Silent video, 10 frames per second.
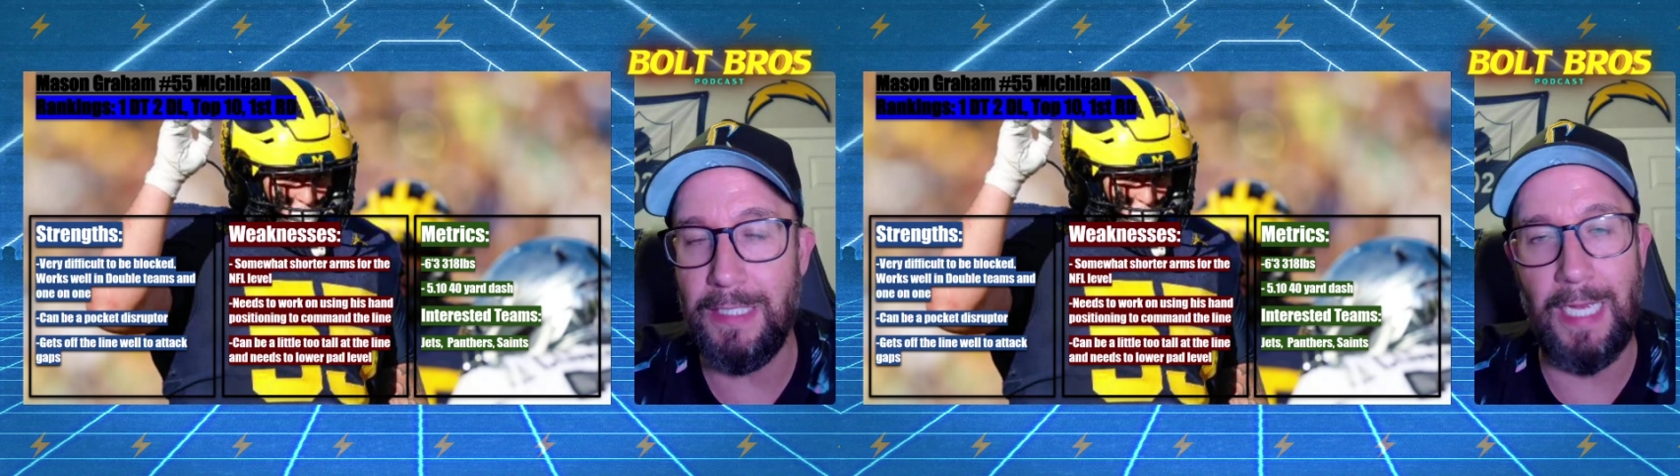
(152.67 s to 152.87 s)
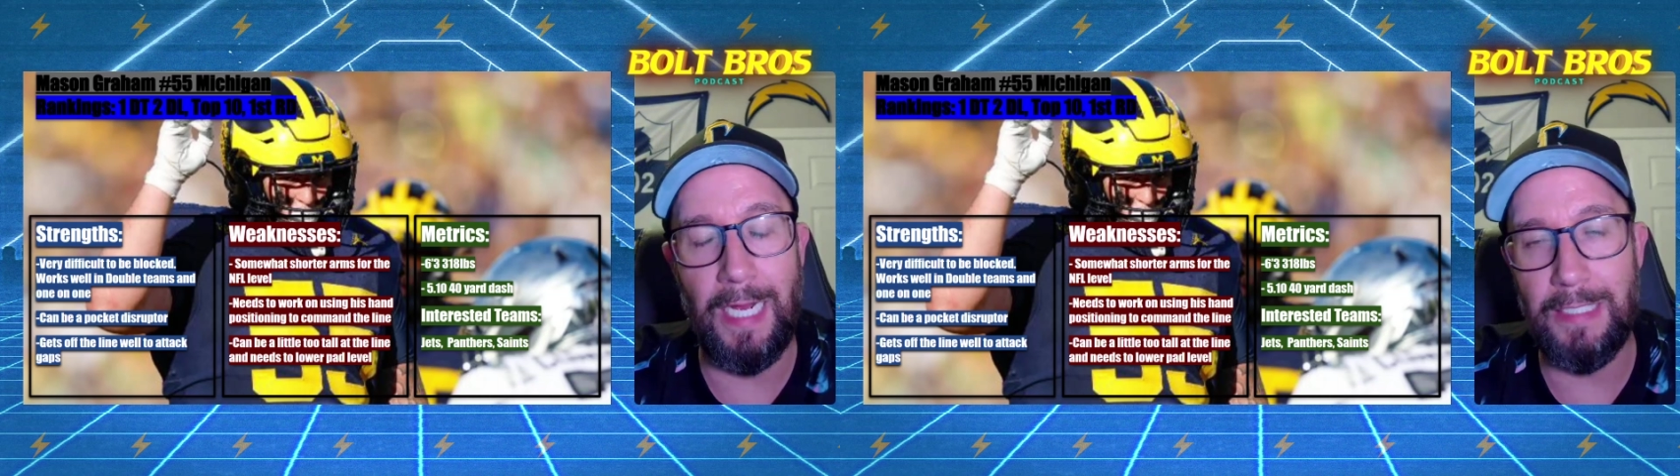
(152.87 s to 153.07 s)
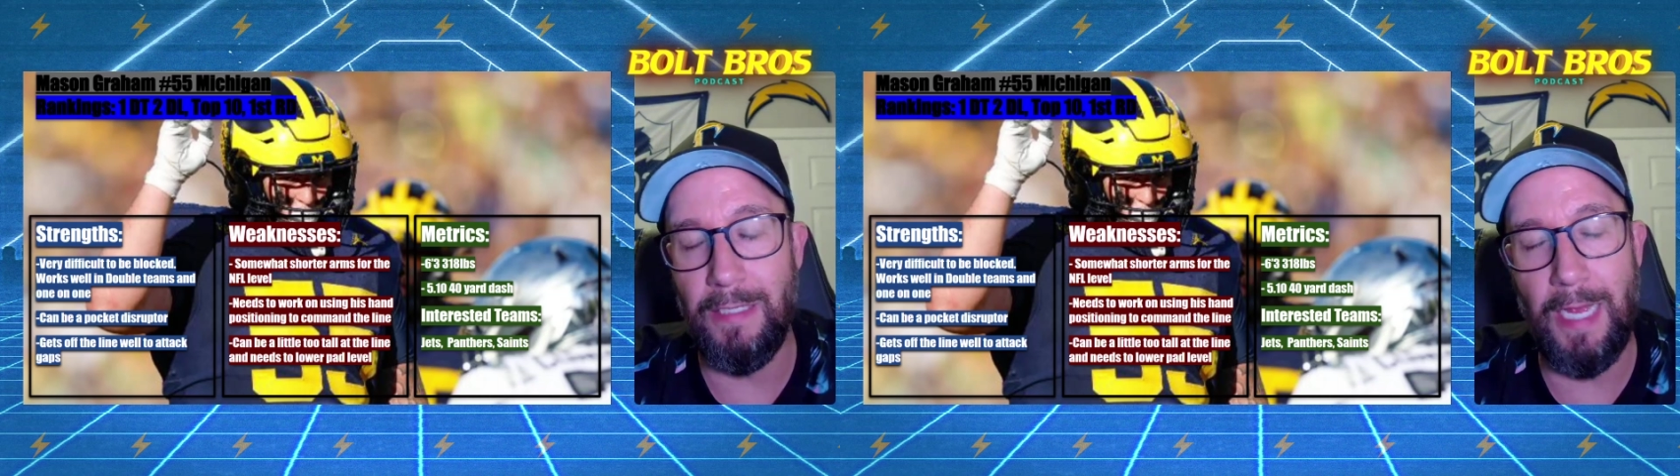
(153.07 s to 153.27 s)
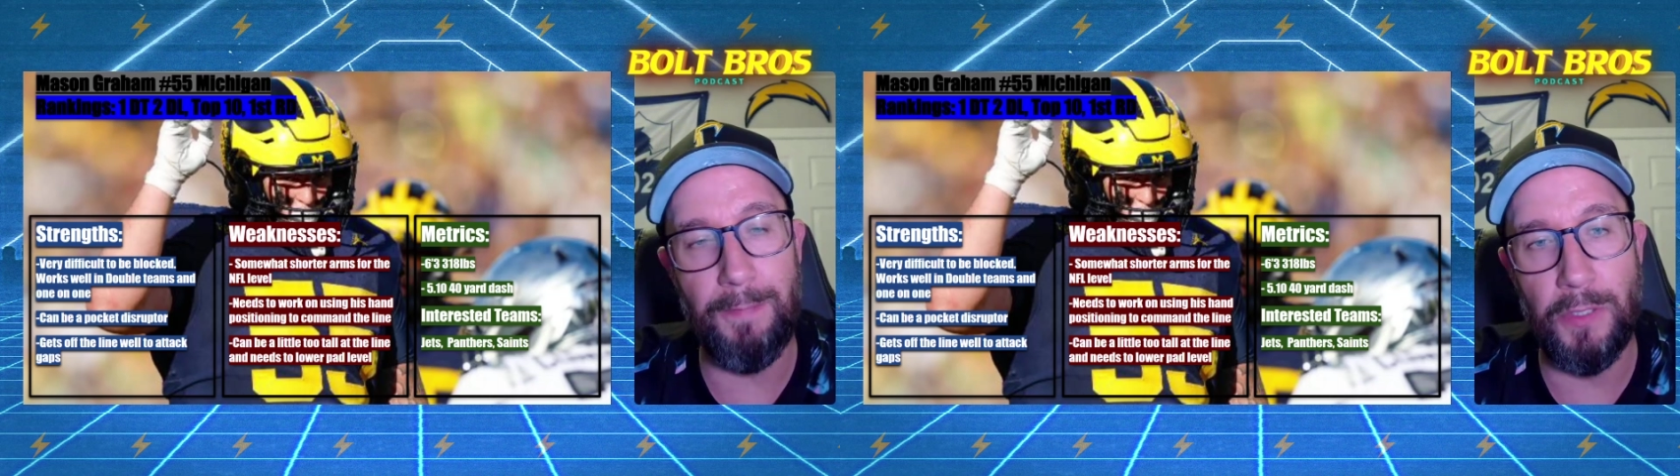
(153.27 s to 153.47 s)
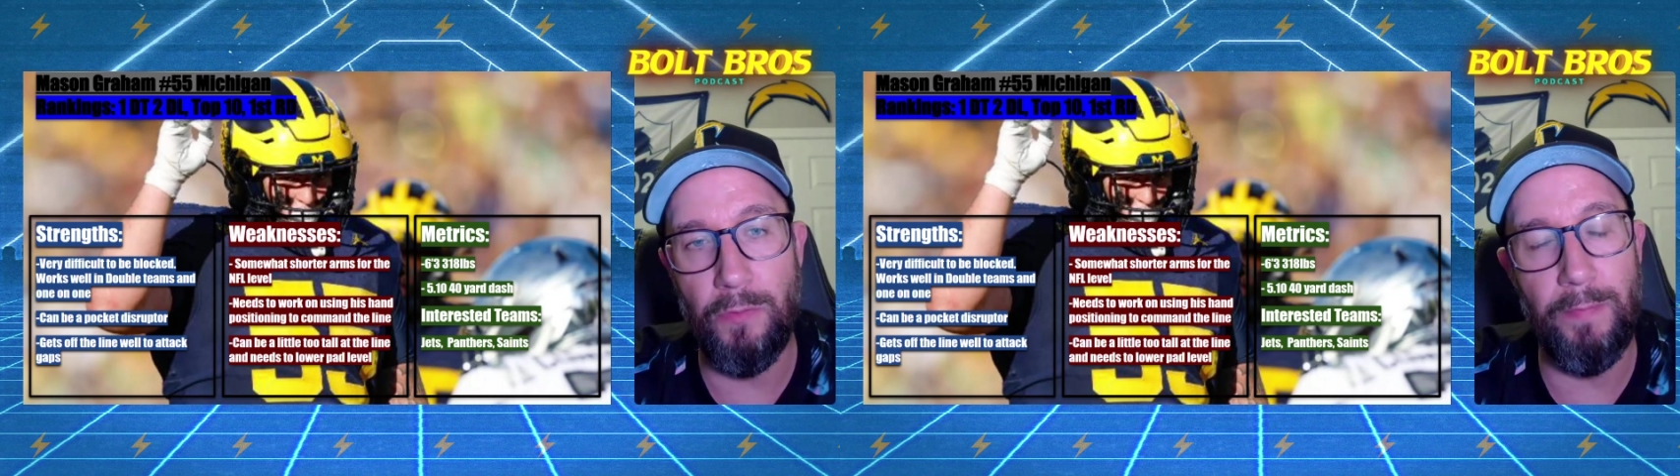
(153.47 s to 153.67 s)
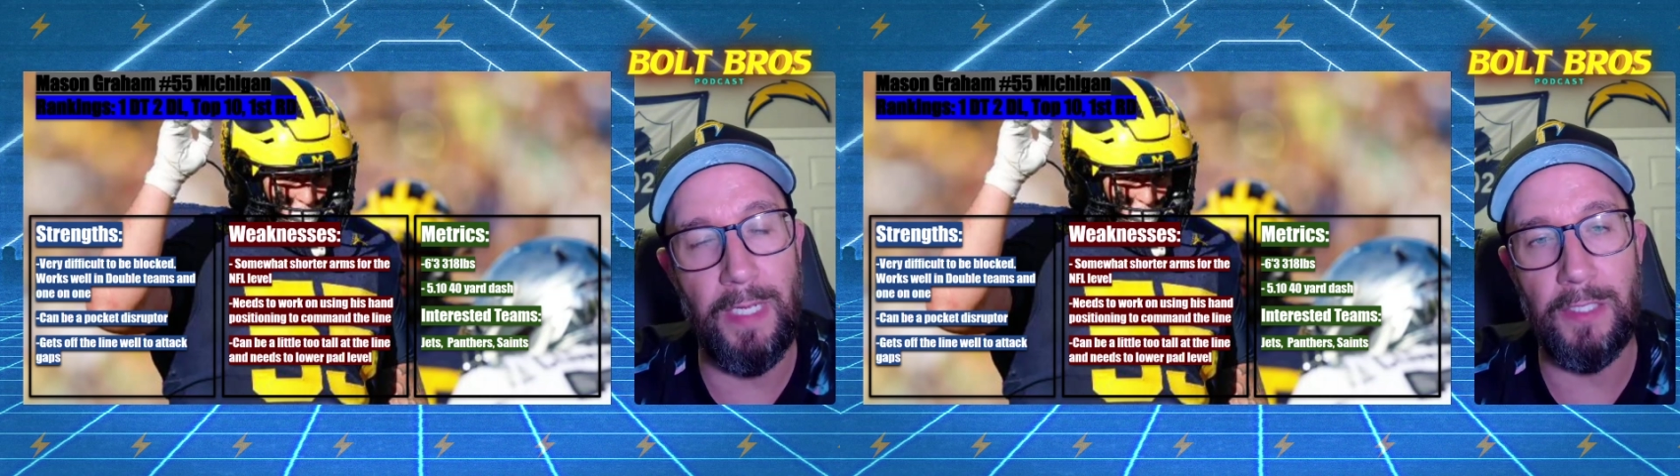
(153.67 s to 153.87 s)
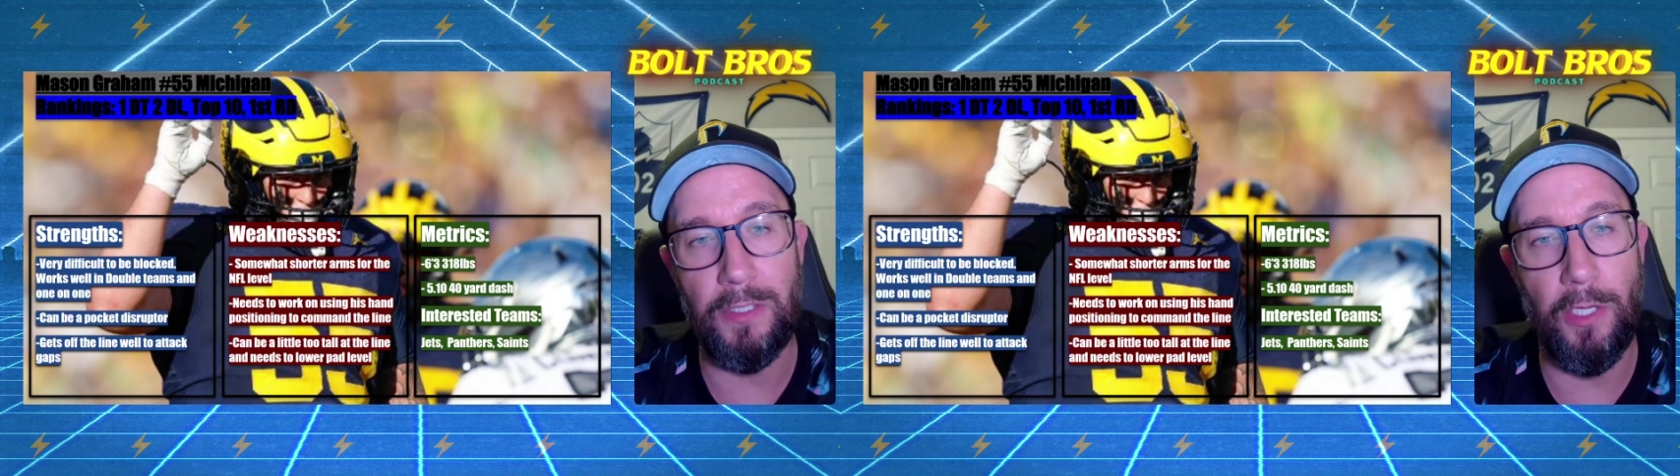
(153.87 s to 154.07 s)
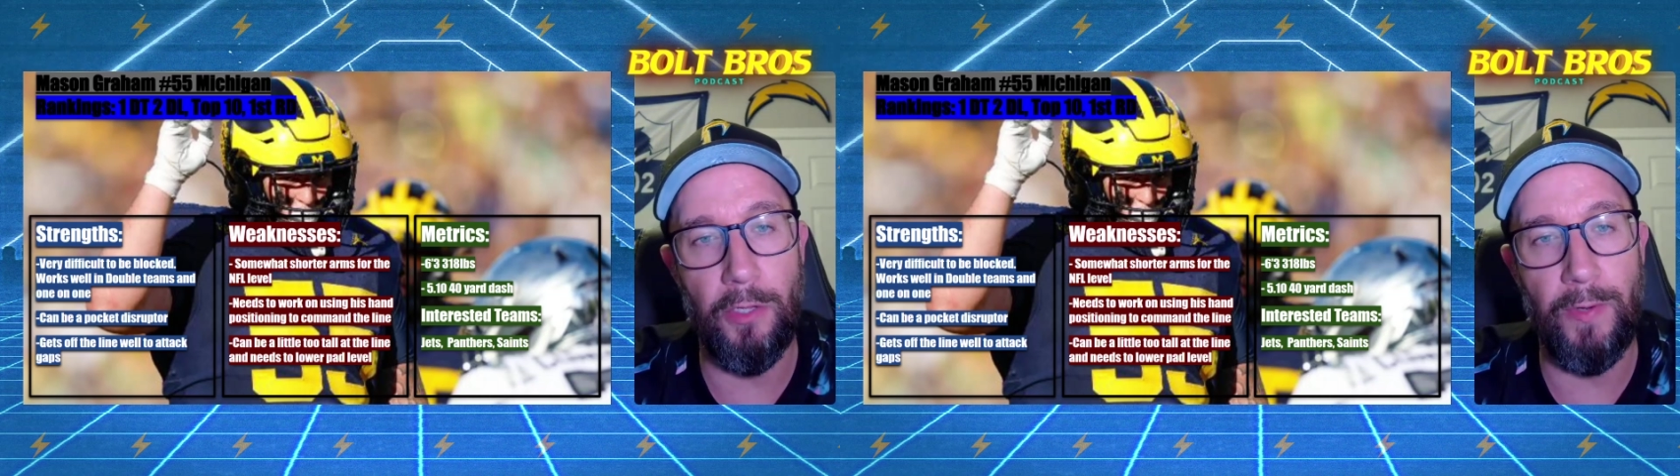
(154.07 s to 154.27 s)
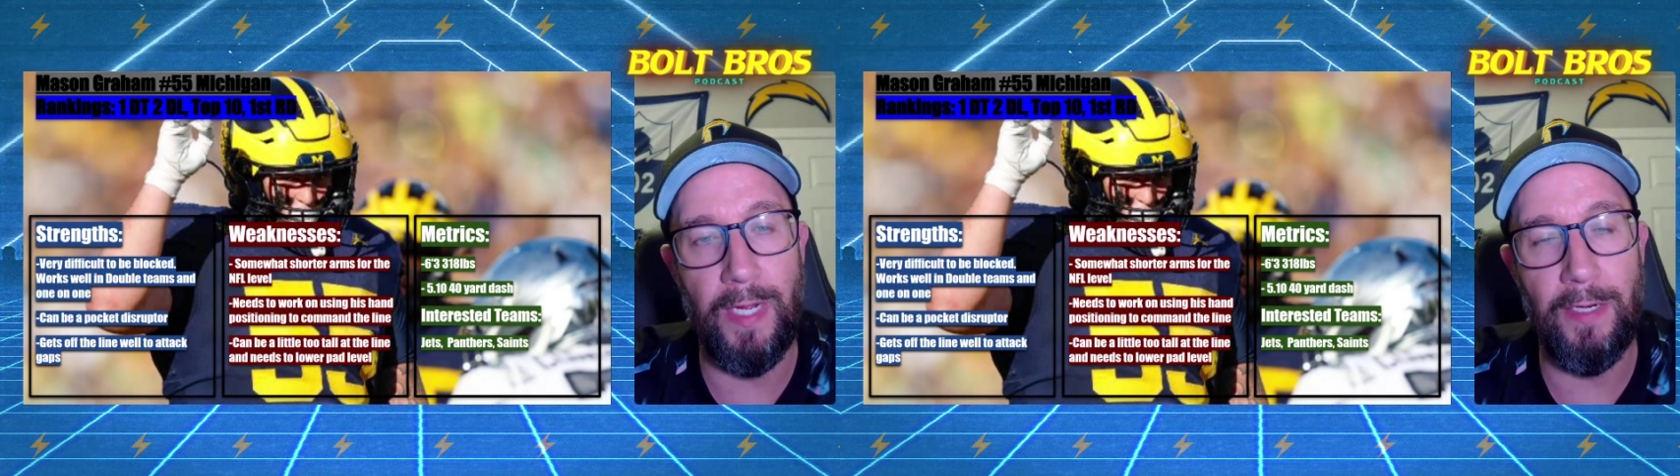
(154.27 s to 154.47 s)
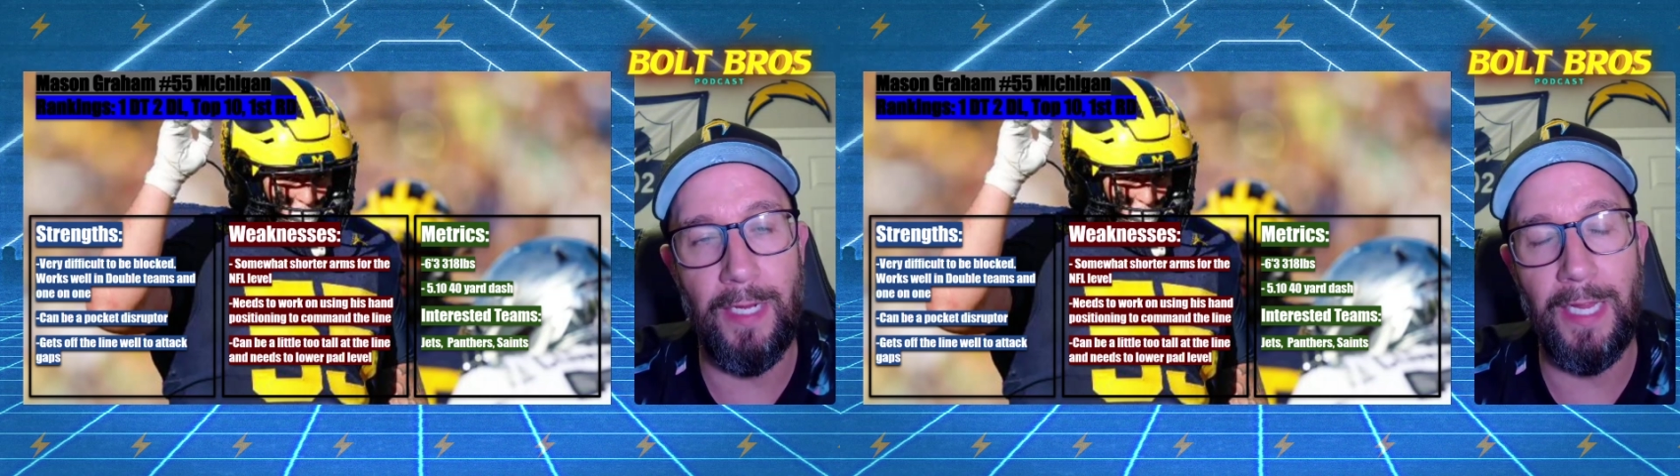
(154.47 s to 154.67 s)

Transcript: This guy's an absolute menace all around.